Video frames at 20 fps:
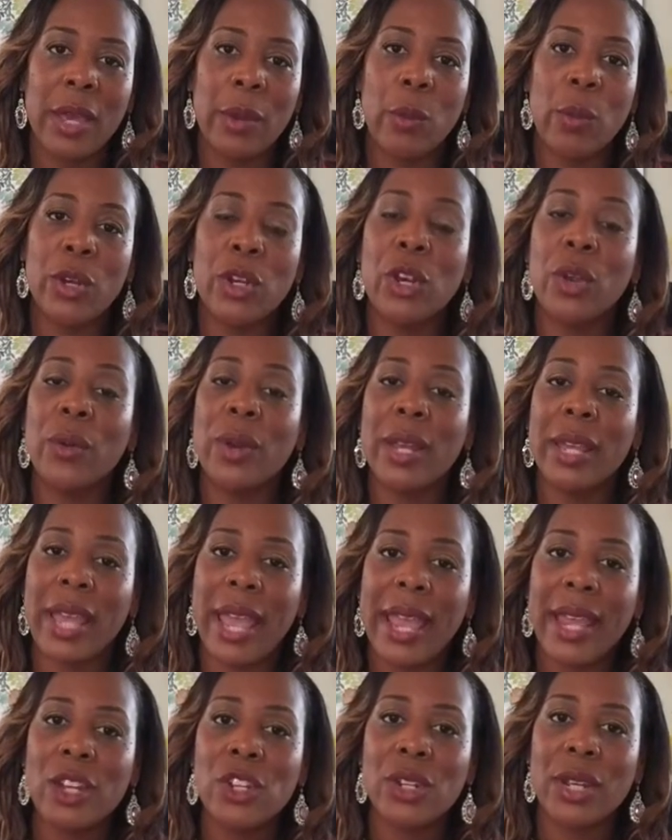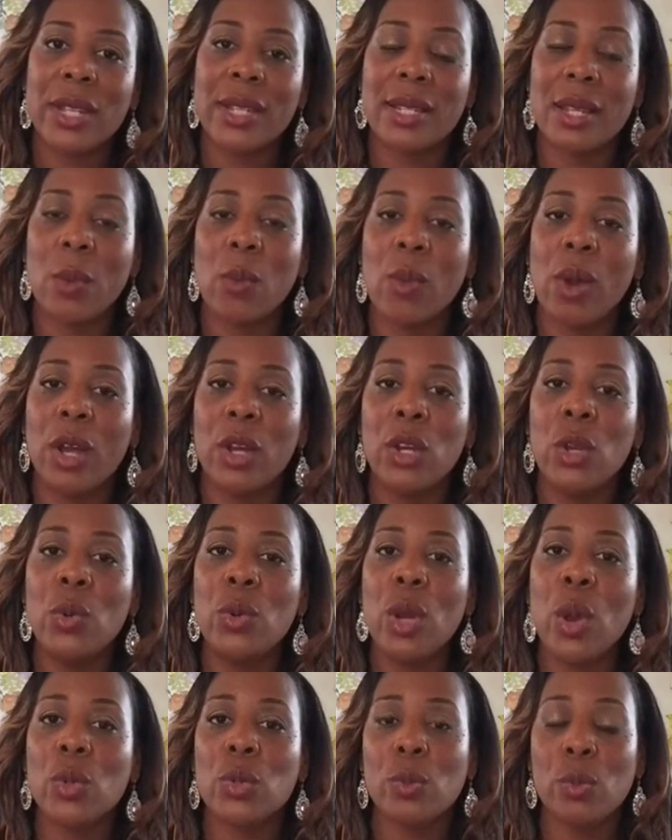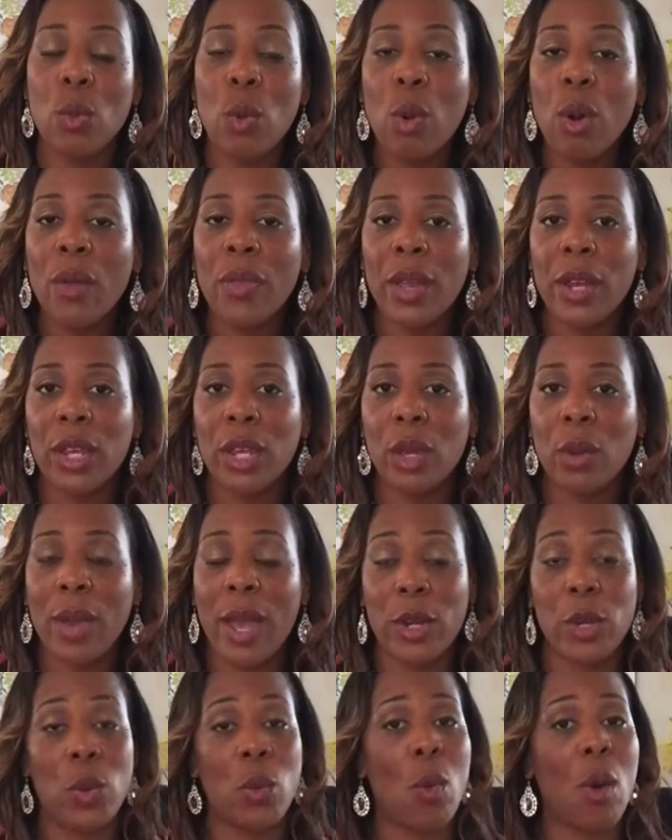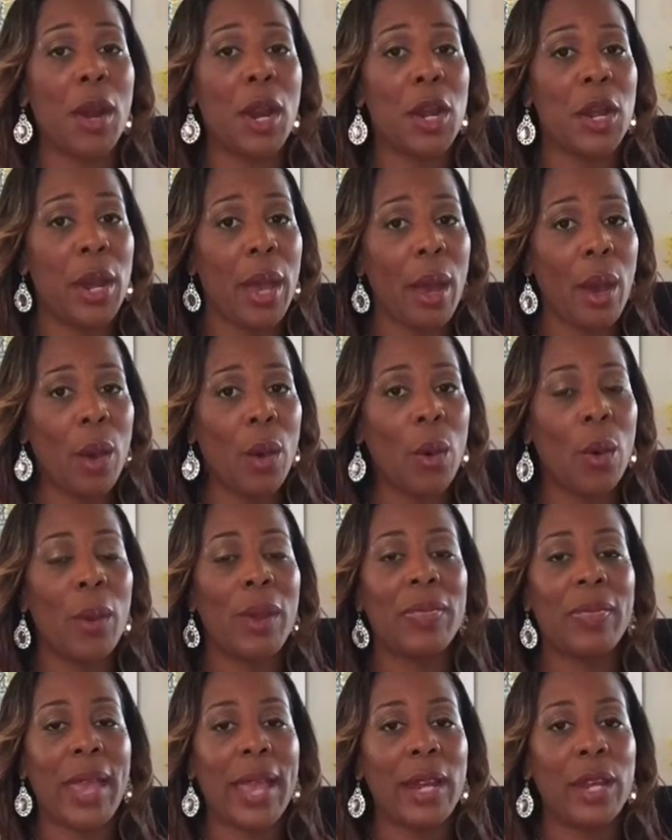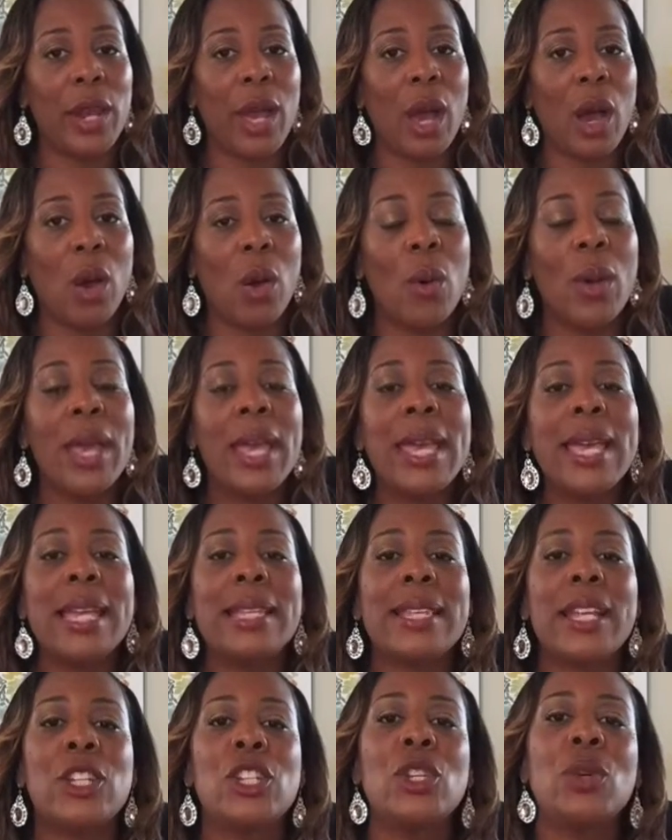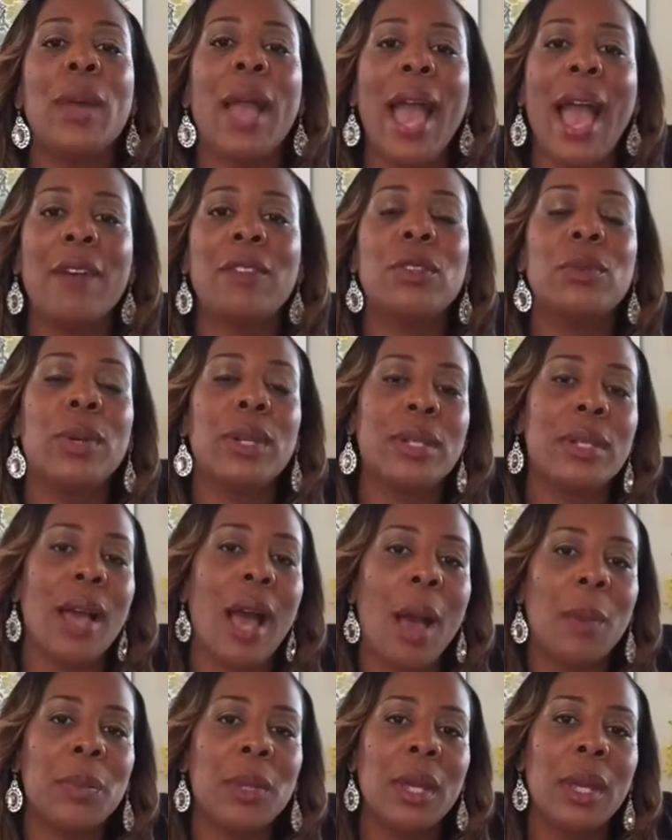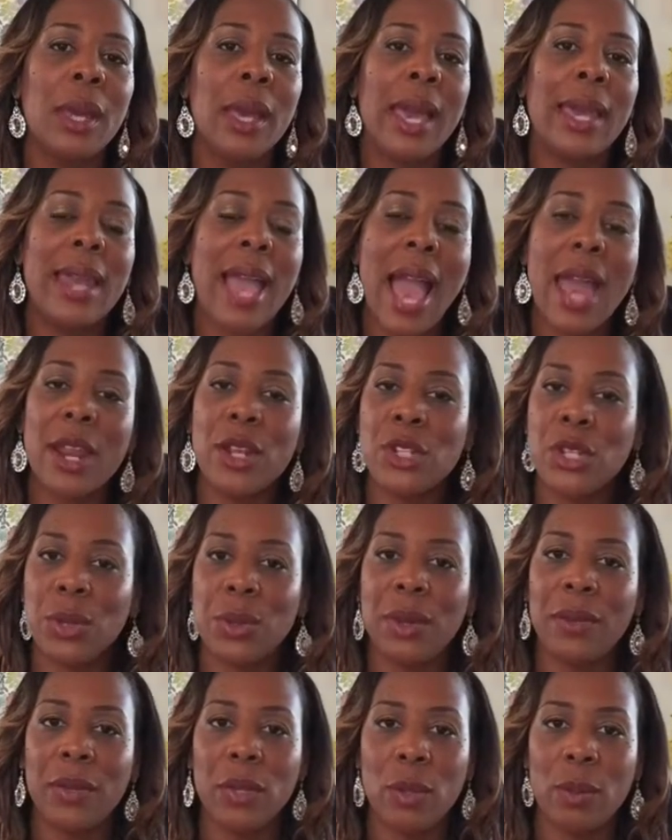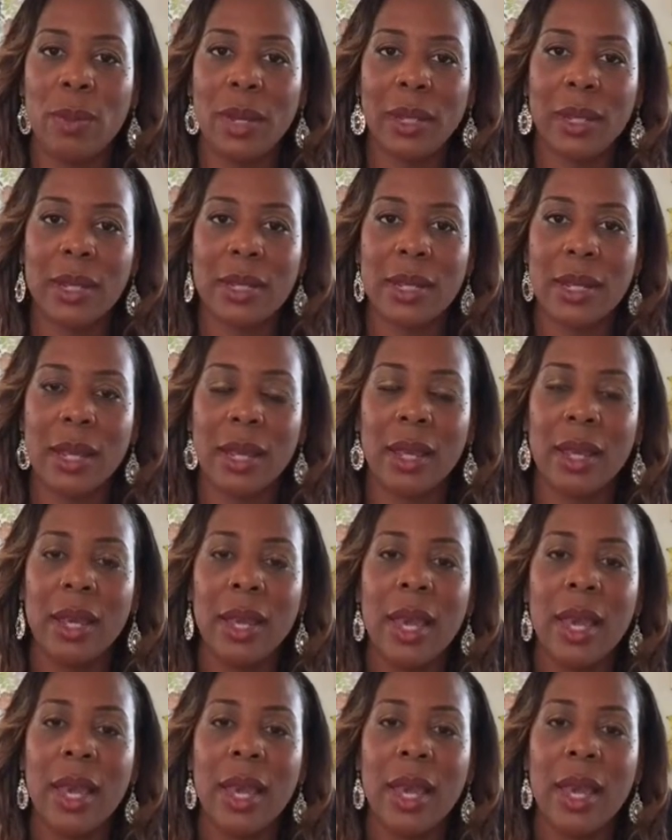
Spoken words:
when you're engaging someone who knows more than you and you want to know what they know is that you have to adopt an attitude of humility.